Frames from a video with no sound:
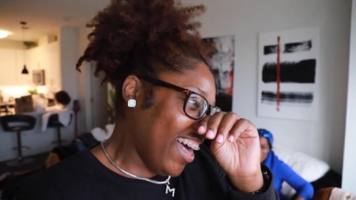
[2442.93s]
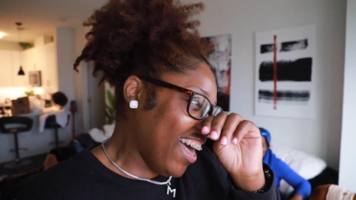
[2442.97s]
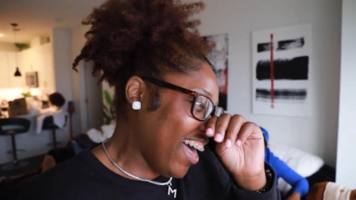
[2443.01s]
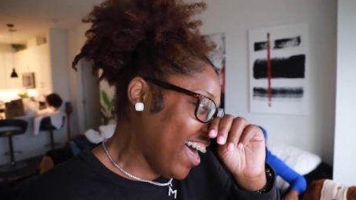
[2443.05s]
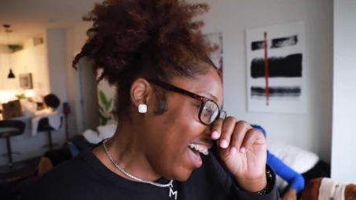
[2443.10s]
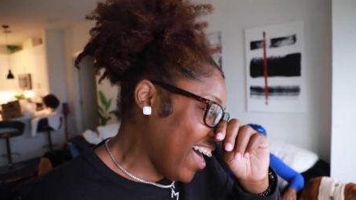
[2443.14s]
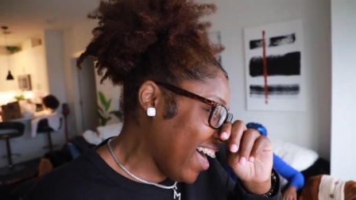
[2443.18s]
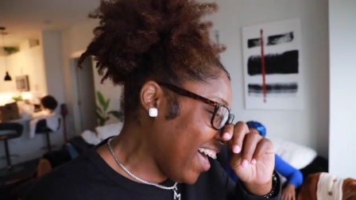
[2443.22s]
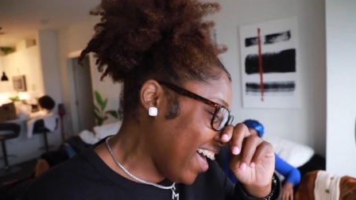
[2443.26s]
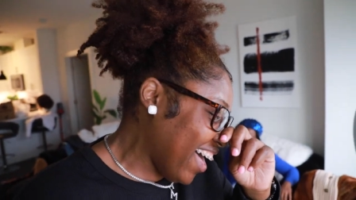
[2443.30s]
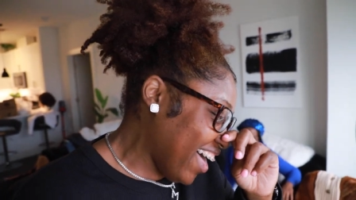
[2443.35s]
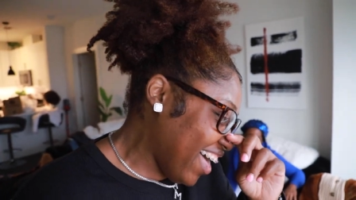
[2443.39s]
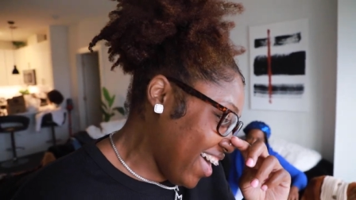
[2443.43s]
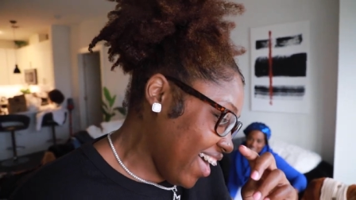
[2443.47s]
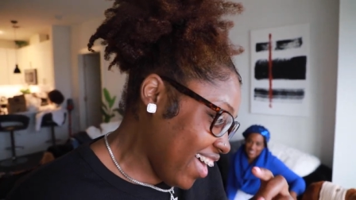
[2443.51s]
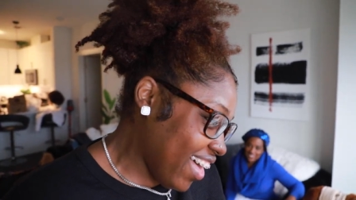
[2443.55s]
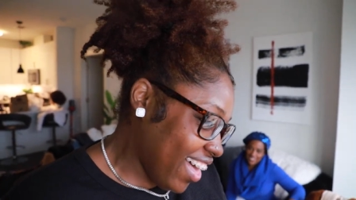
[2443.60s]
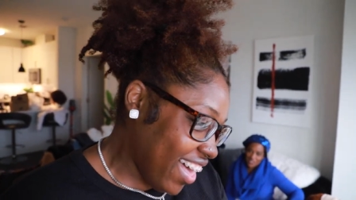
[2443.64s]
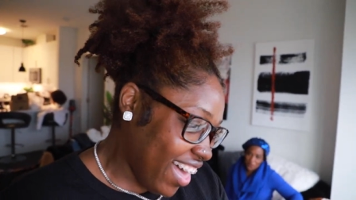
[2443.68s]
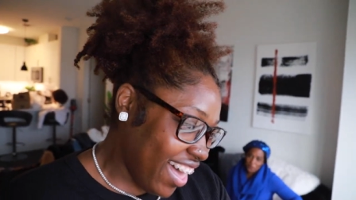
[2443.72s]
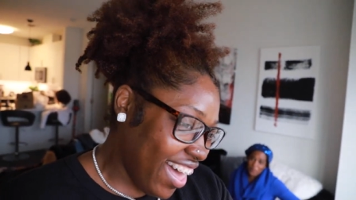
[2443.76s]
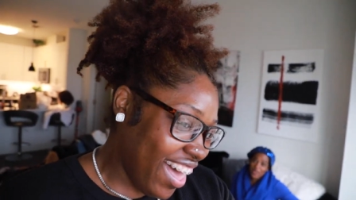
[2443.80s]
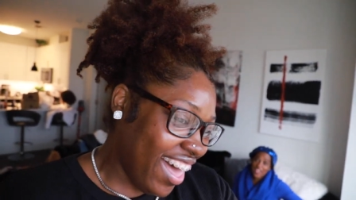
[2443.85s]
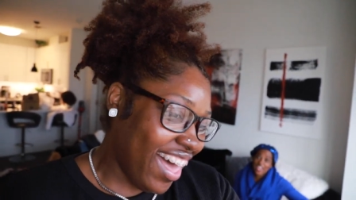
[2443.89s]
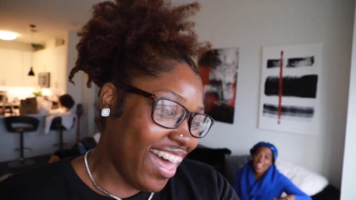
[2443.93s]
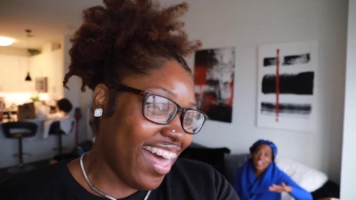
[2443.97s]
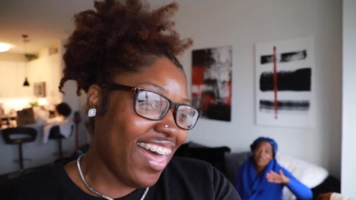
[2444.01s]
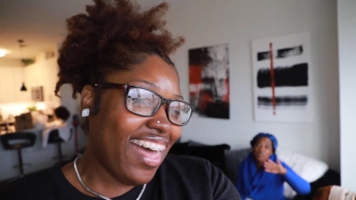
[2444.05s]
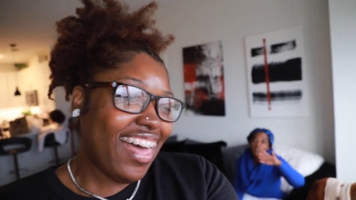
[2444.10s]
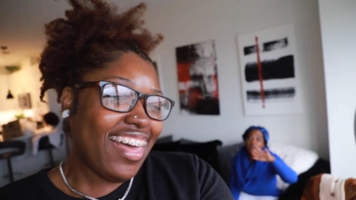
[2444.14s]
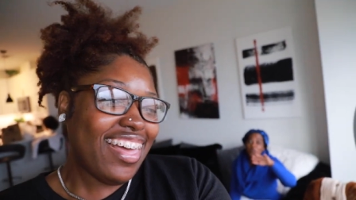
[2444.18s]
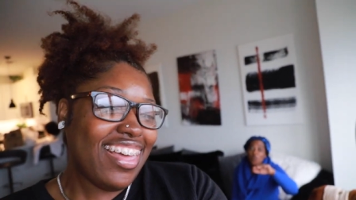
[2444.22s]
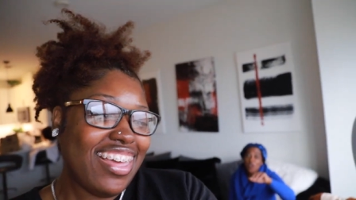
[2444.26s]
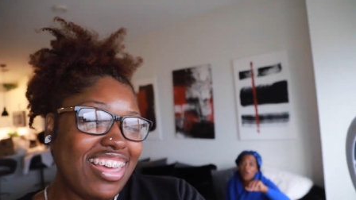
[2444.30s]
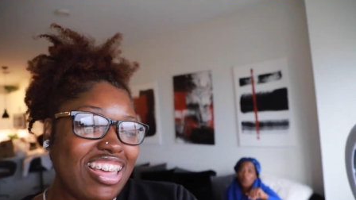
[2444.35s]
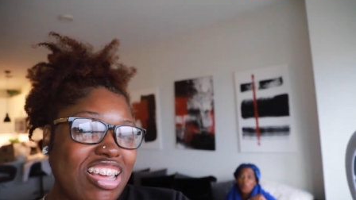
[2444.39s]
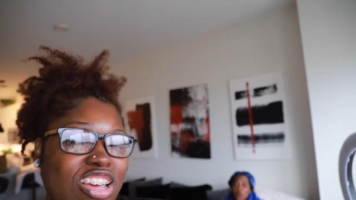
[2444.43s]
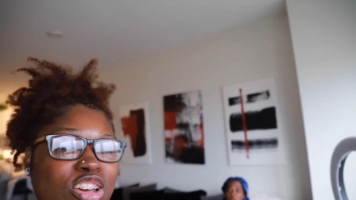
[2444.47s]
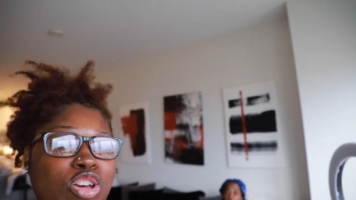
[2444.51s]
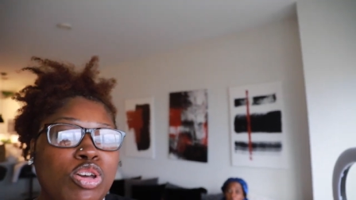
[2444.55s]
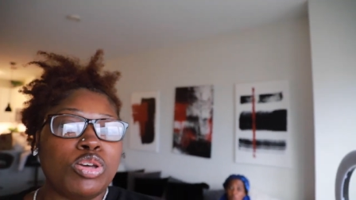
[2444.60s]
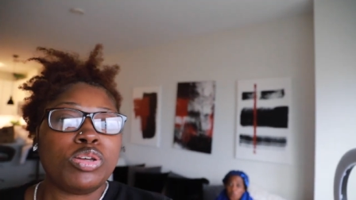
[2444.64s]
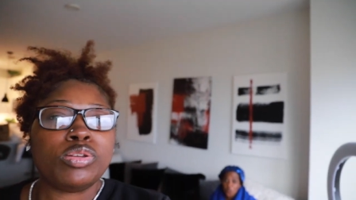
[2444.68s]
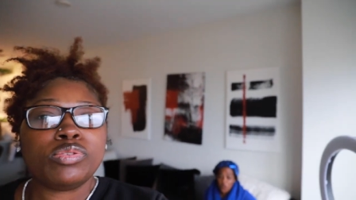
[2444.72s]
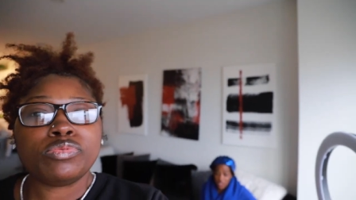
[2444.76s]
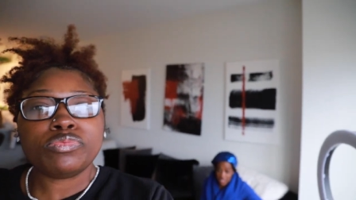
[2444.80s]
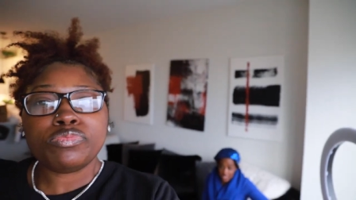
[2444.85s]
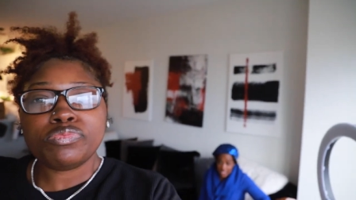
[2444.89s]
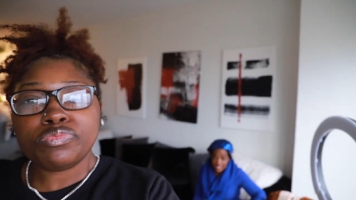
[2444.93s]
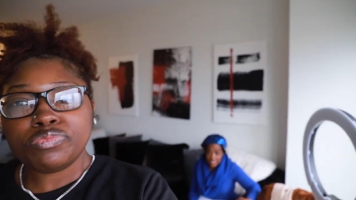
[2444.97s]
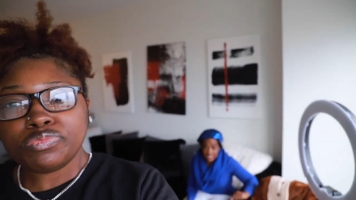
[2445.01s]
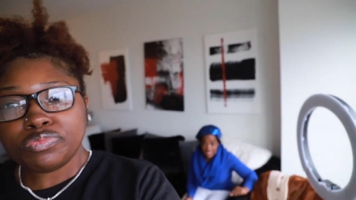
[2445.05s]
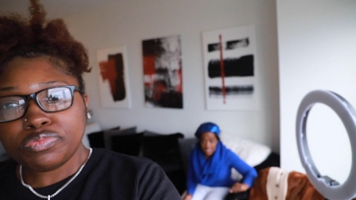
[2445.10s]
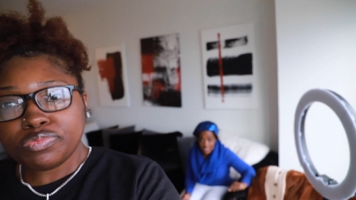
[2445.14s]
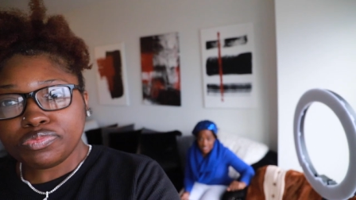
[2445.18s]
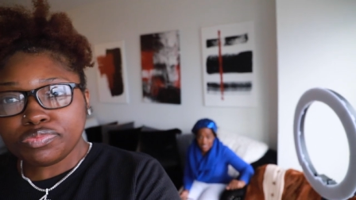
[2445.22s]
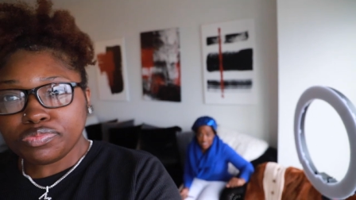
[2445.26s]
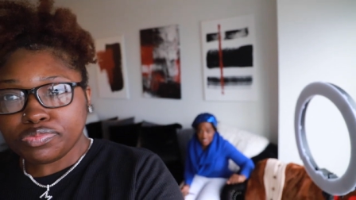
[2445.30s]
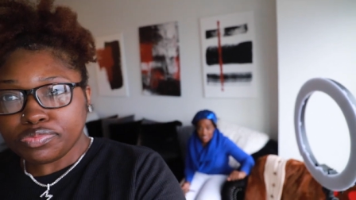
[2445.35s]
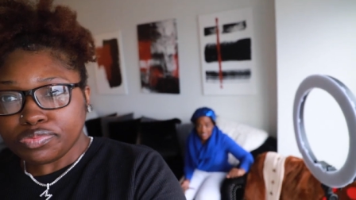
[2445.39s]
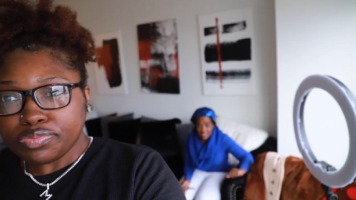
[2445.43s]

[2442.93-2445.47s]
Exactly. But everywhere we went,